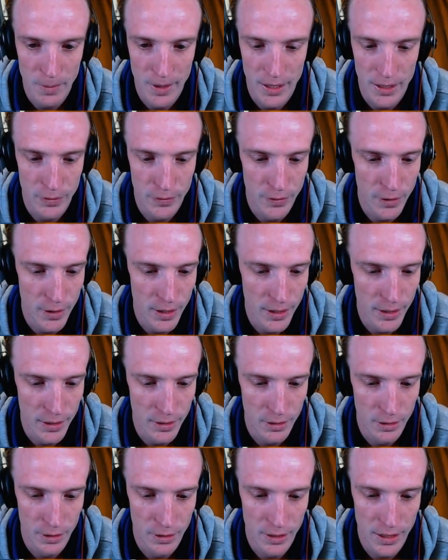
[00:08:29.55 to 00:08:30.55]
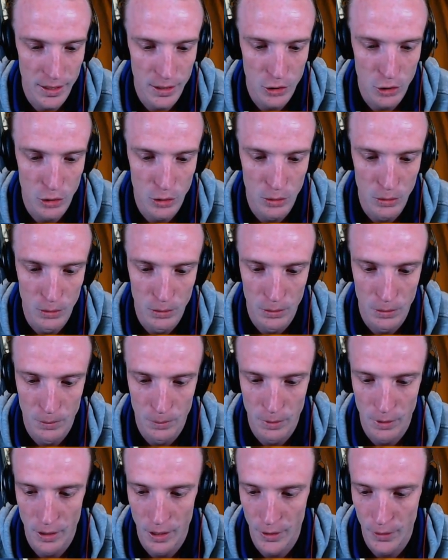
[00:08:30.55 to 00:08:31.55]
That's fine. I only need two.
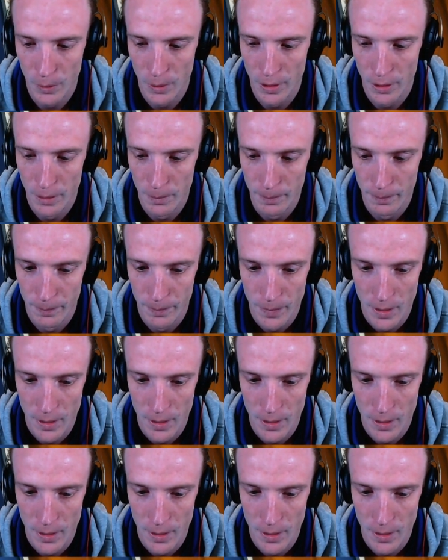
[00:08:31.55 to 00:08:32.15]
Prized one of them.